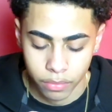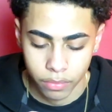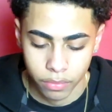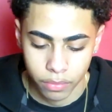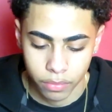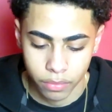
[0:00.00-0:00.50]

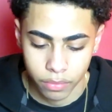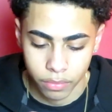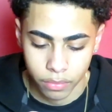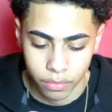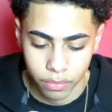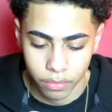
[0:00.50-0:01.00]

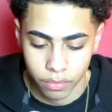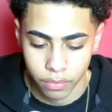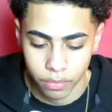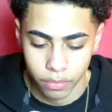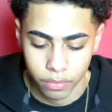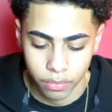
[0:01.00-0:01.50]

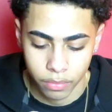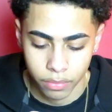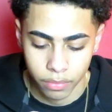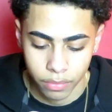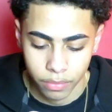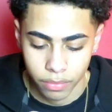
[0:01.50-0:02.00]

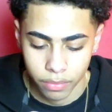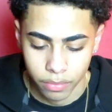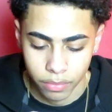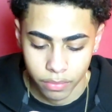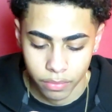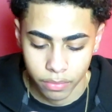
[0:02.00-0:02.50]

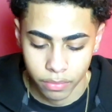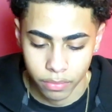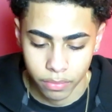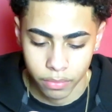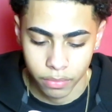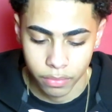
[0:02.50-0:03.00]

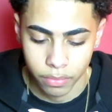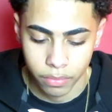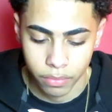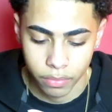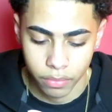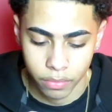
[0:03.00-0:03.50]

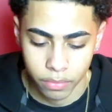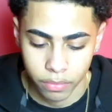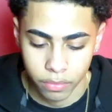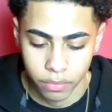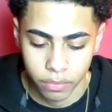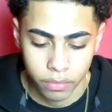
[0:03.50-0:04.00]

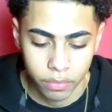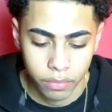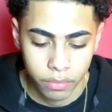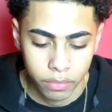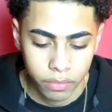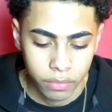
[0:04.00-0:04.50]

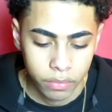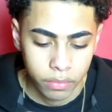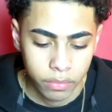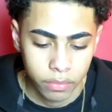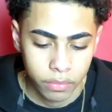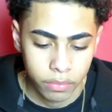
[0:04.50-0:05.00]

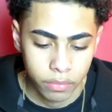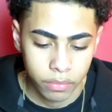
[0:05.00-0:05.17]
The person shown says nothing.